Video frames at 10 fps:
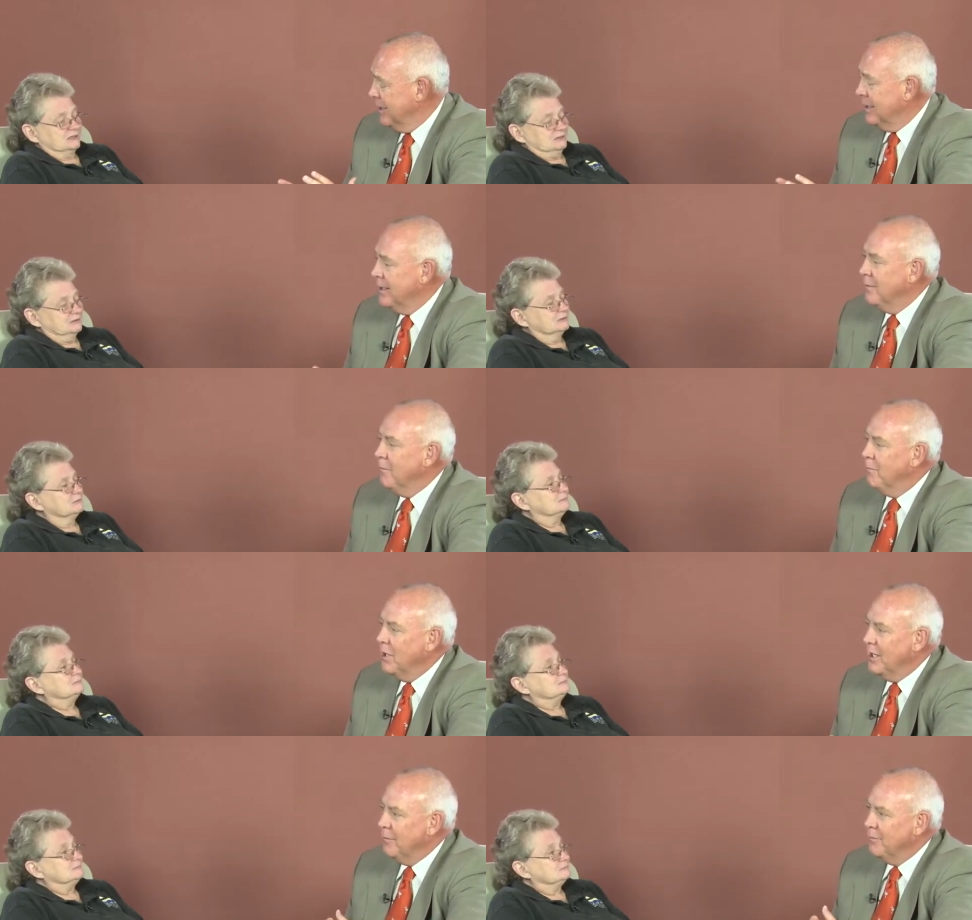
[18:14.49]
Speaker 1: they did.
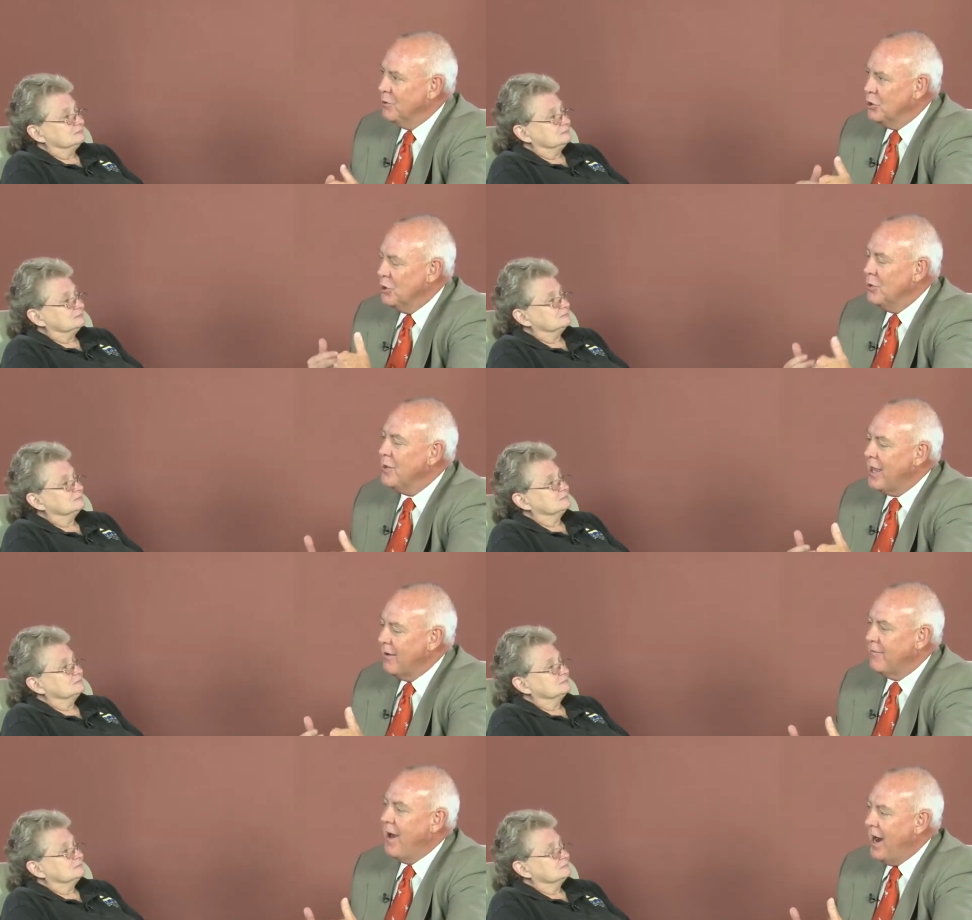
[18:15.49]
But due to
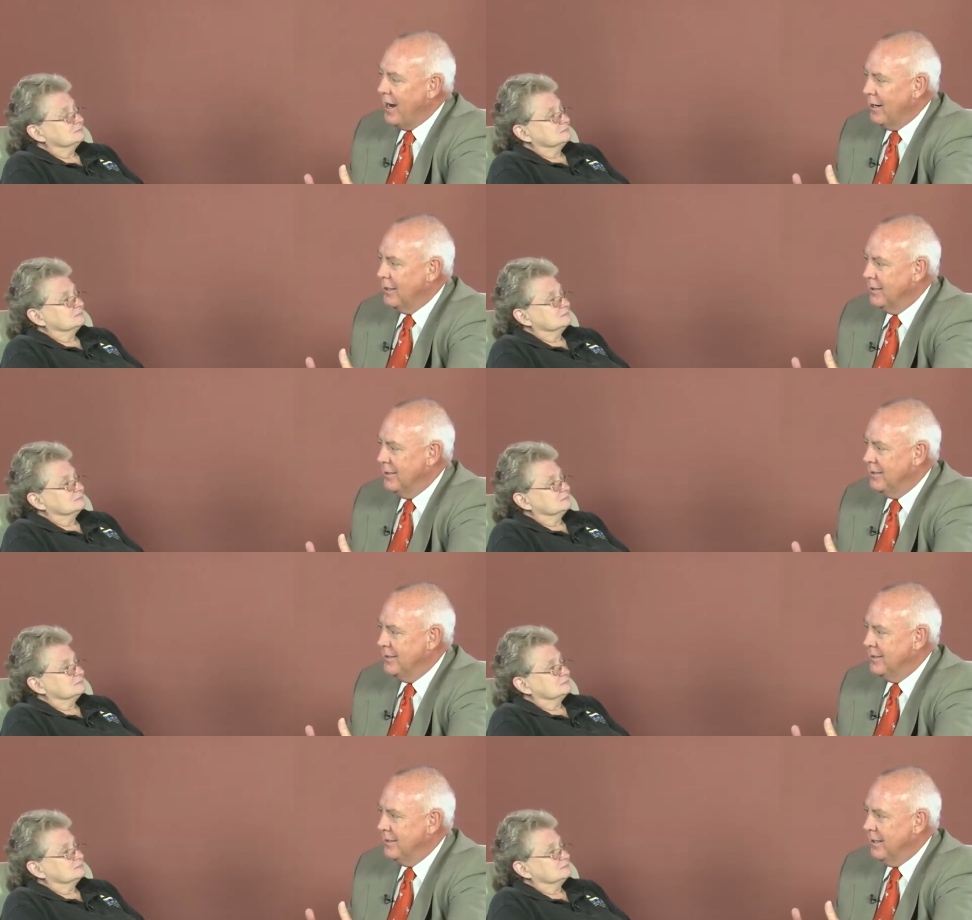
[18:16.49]
that fire,
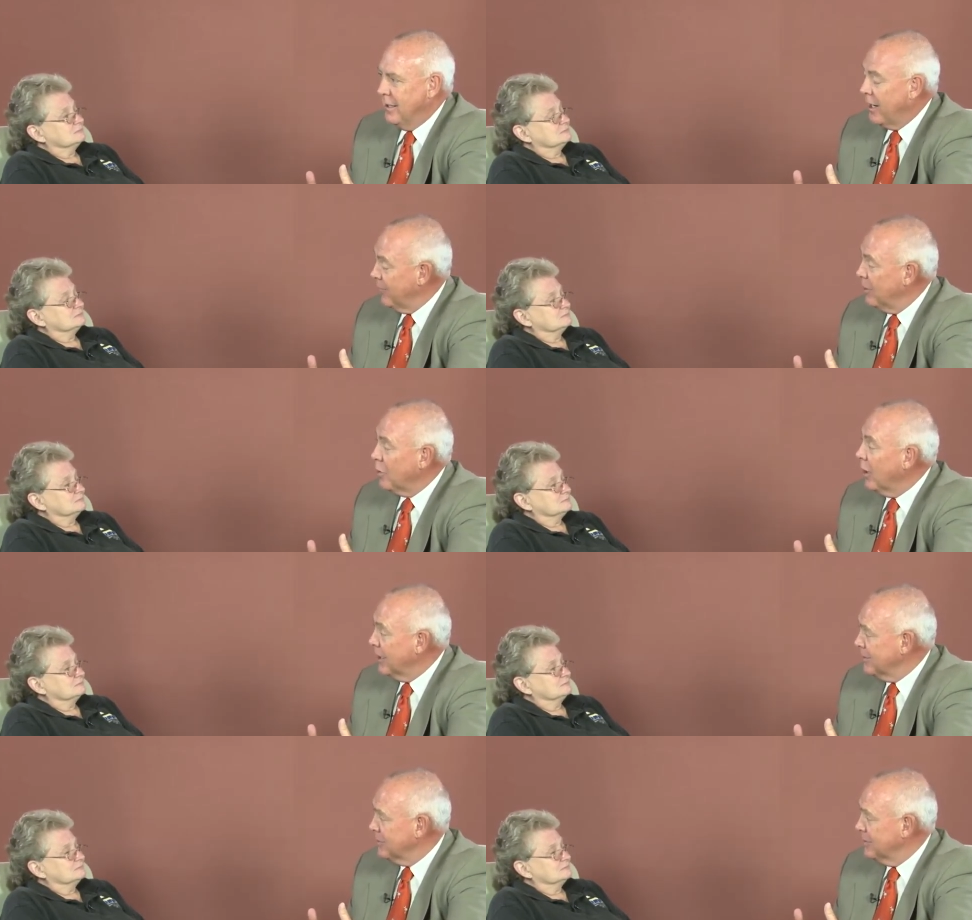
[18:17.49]
a lot of
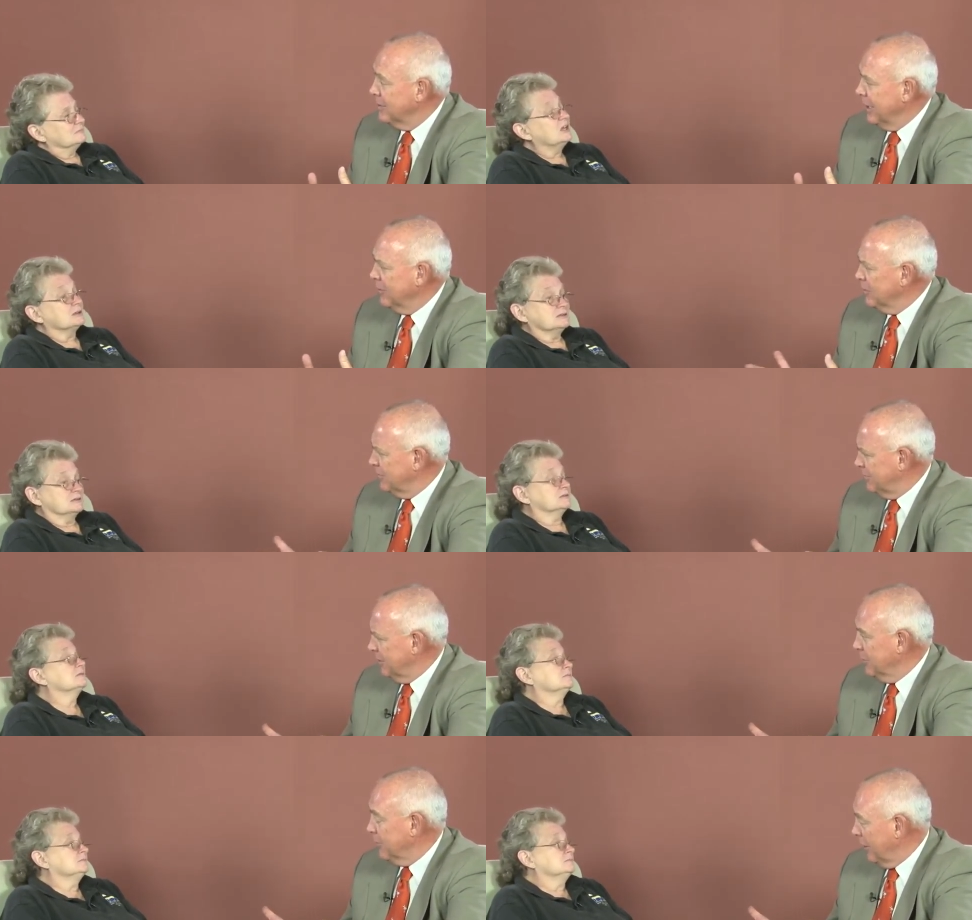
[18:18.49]
upgrades. And yes. It was,
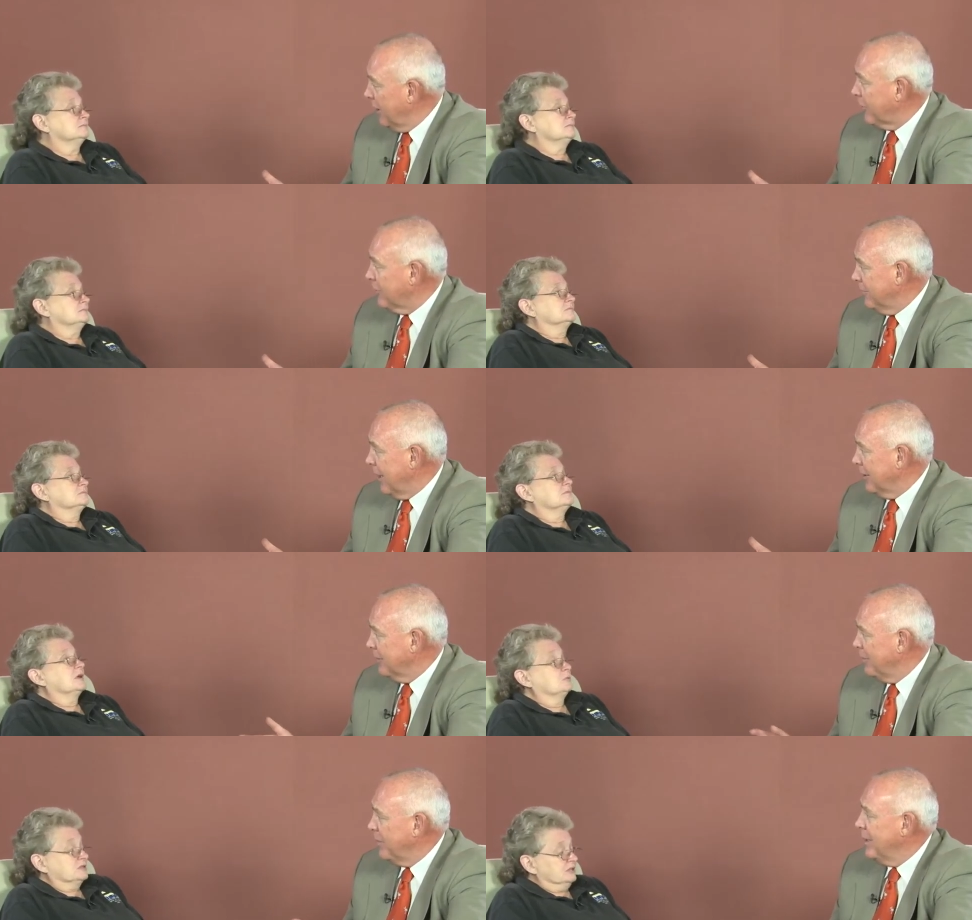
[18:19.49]
it was an electrical
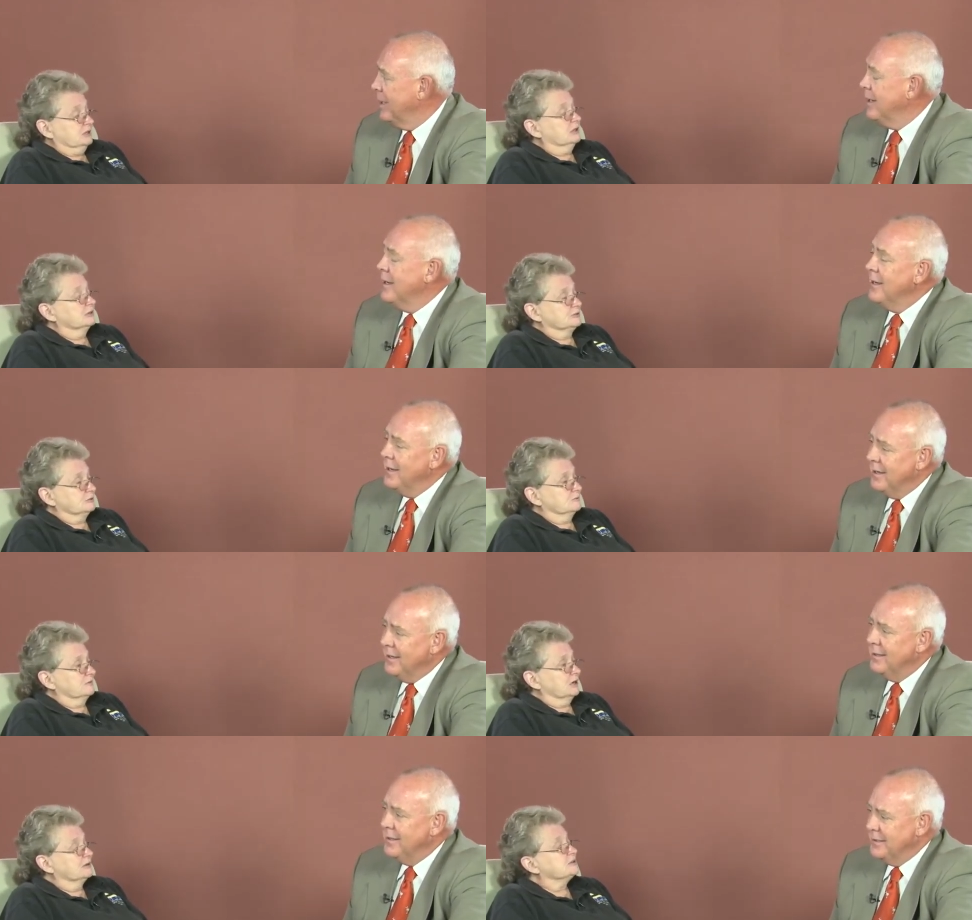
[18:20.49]
fire.
Speaker 2: It was an electrical
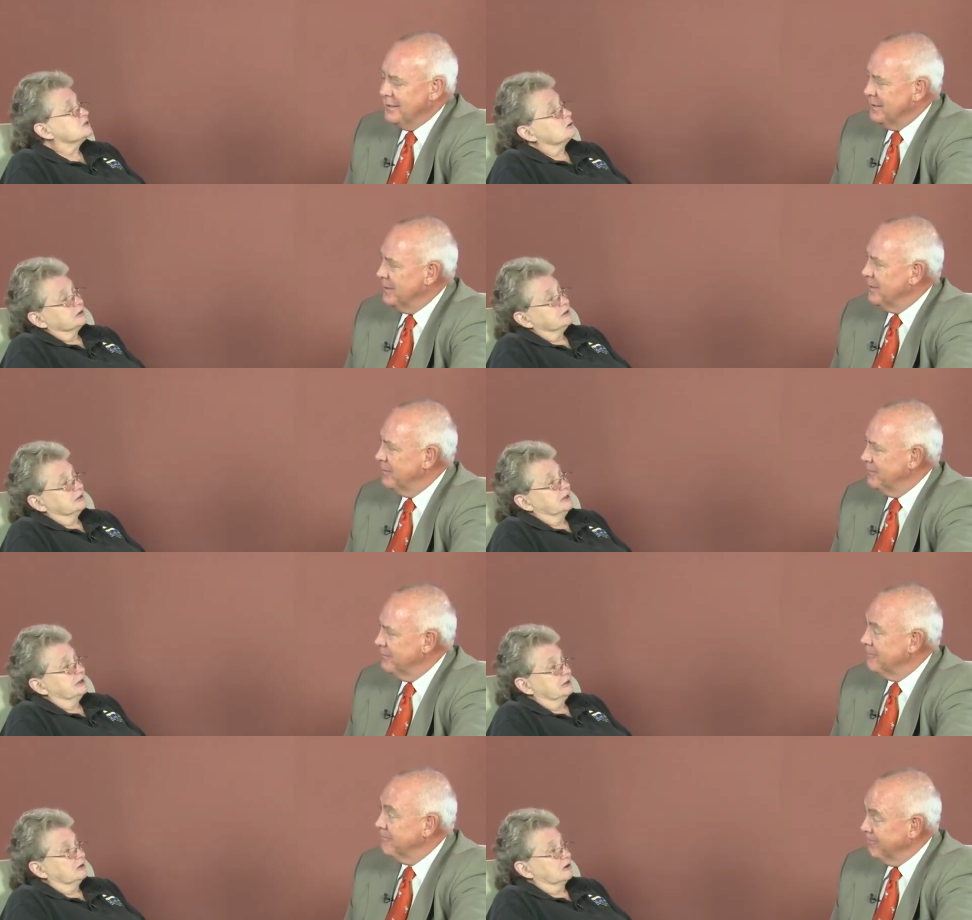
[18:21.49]
fire that started in the
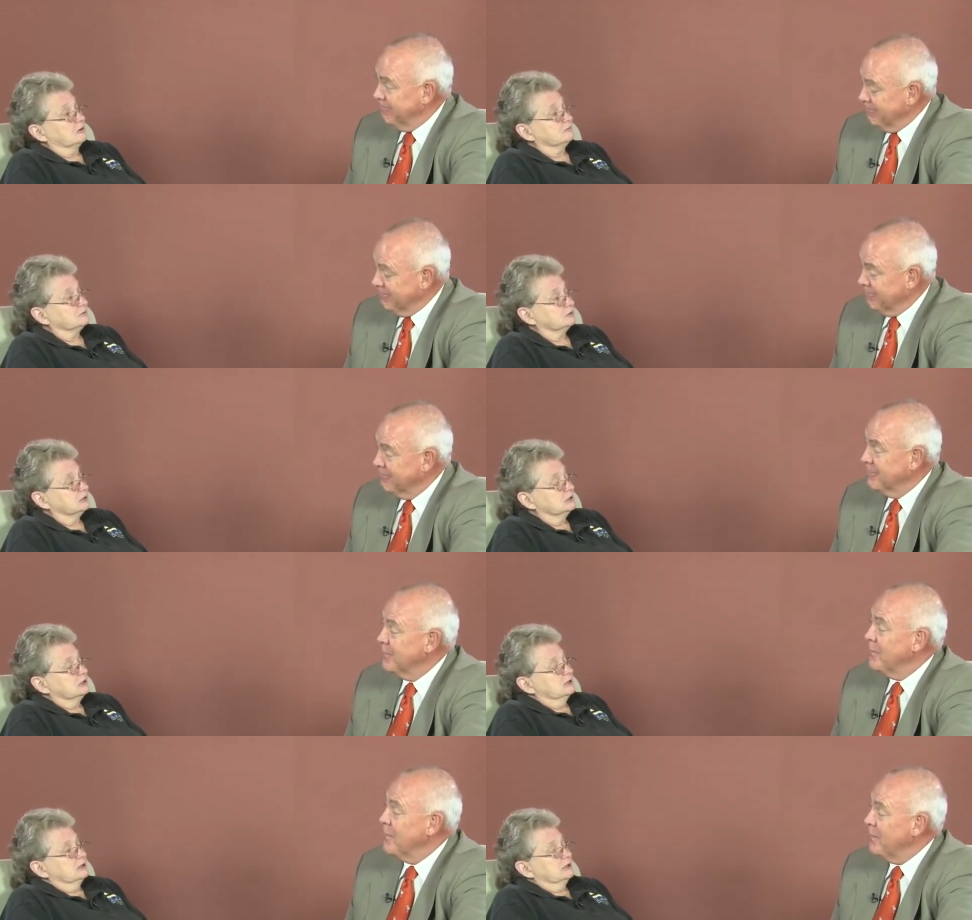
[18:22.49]
hayloft. Mm -hmm.
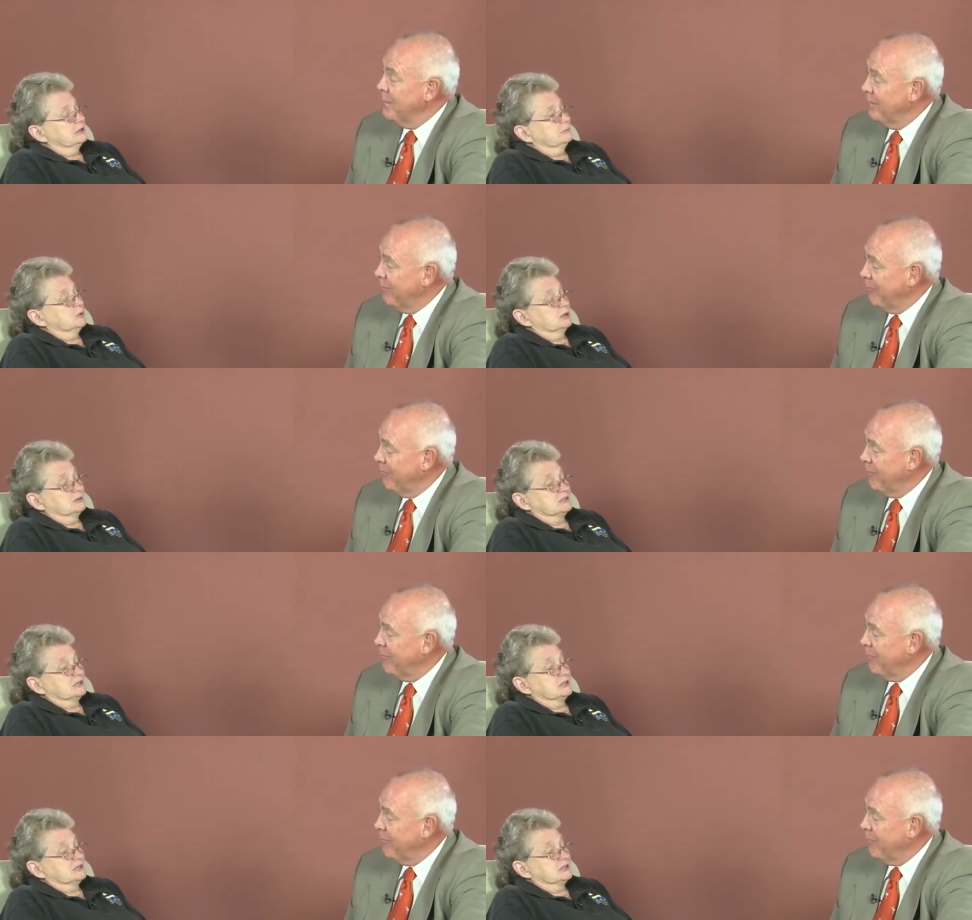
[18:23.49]
And public